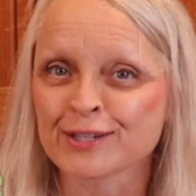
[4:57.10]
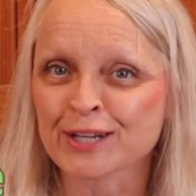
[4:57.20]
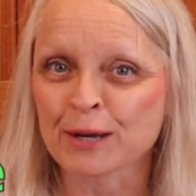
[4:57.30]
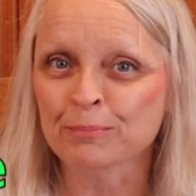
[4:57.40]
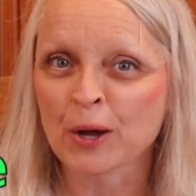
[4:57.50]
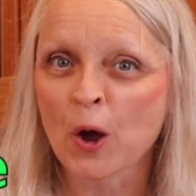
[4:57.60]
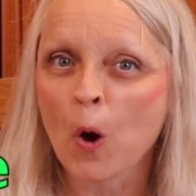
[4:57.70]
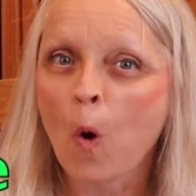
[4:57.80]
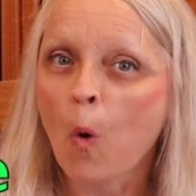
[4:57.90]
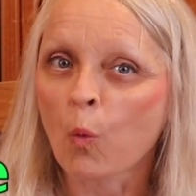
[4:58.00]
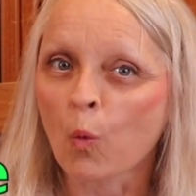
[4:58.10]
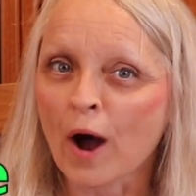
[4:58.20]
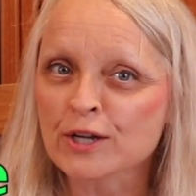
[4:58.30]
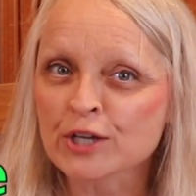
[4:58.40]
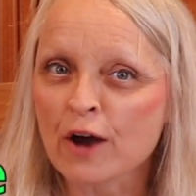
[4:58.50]
Tip:
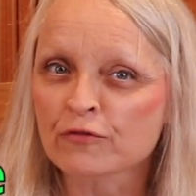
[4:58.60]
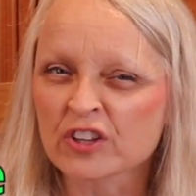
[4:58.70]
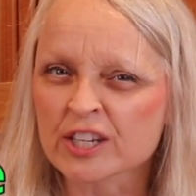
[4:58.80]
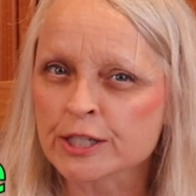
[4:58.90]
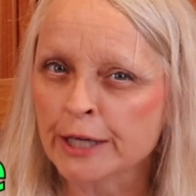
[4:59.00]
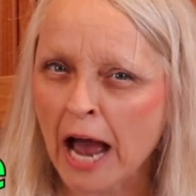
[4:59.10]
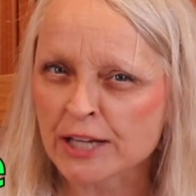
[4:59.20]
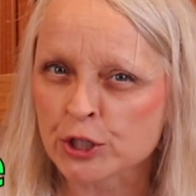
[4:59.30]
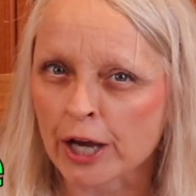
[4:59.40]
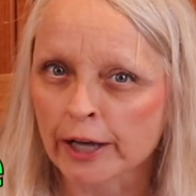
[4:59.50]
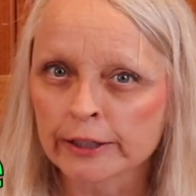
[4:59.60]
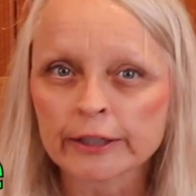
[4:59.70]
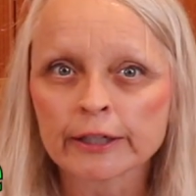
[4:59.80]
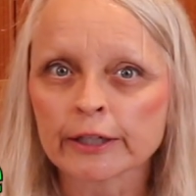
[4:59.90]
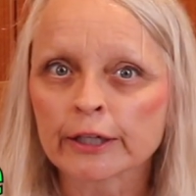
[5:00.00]
watch out for this gotcha.
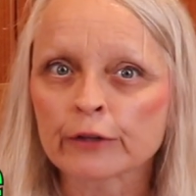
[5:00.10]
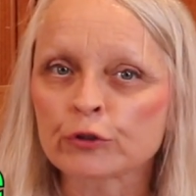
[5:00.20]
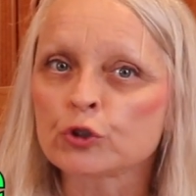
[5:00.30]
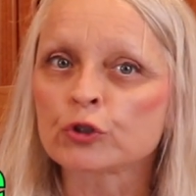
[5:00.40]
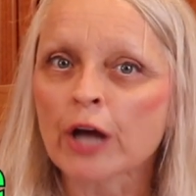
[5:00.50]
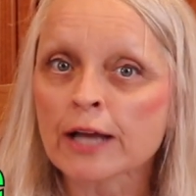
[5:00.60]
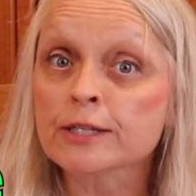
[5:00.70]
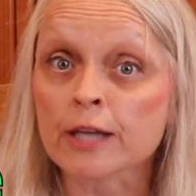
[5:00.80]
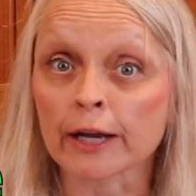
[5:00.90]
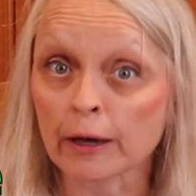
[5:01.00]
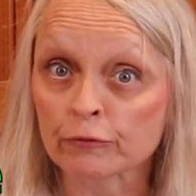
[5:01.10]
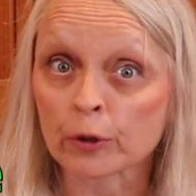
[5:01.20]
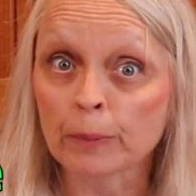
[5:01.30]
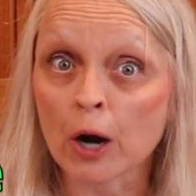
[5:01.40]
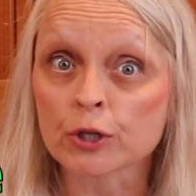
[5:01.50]
If you do not sign up
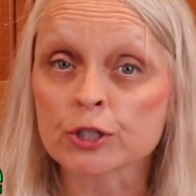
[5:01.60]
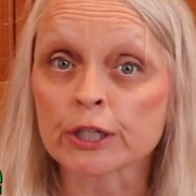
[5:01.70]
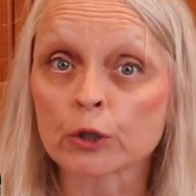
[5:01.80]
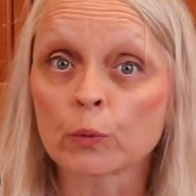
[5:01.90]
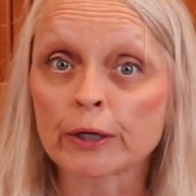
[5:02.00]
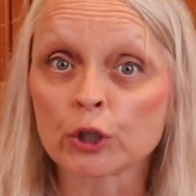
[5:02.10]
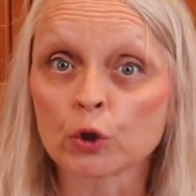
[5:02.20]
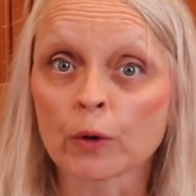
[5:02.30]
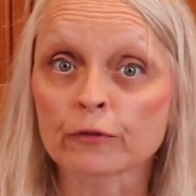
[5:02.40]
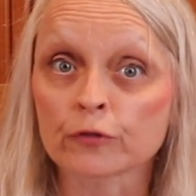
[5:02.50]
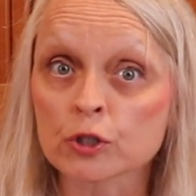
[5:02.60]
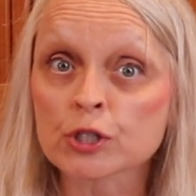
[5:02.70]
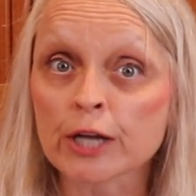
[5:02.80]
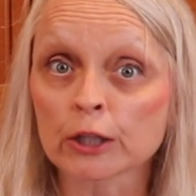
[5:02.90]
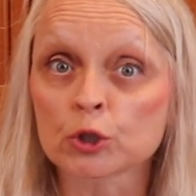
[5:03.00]
for Part D when you are
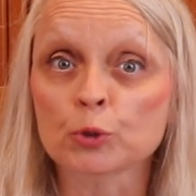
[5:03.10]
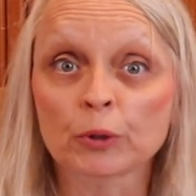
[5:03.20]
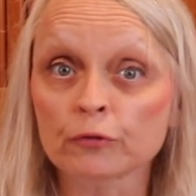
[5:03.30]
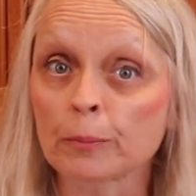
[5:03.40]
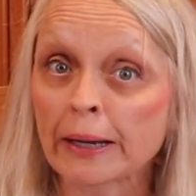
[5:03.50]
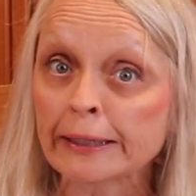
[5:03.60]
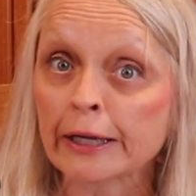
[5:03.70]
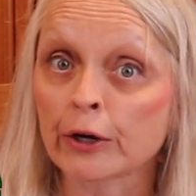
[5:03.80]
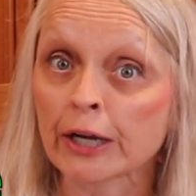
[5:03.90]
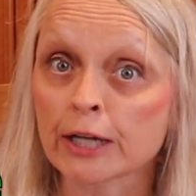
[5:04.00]
first eligible for Medicare at